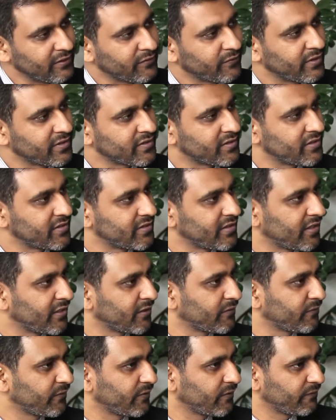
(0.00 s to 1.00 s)
it was
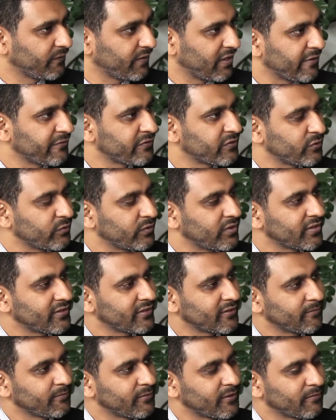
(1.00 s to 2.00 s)
designed for 5
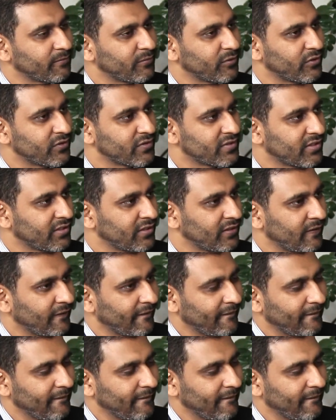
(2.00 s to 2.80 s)
students in proposal.